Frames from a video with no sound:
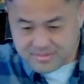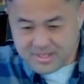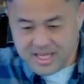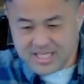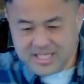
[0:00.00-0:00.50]

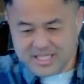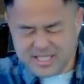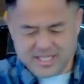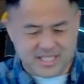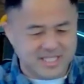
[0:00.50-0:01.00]
this
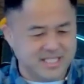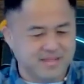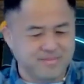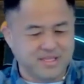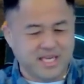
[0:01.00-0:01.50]
isn't
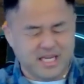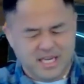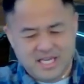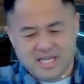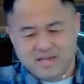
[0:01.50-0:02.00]
something that
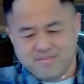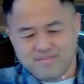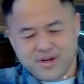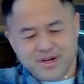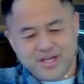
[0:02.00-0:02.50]

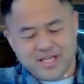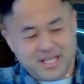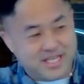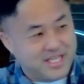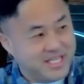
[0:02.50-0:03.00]

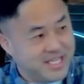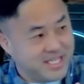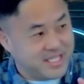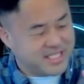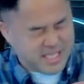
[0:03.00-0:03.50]
merited
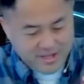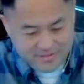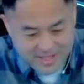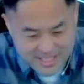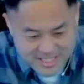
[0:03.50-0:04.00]
his
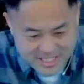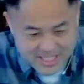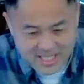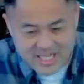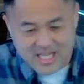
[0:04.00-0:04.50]
salvation,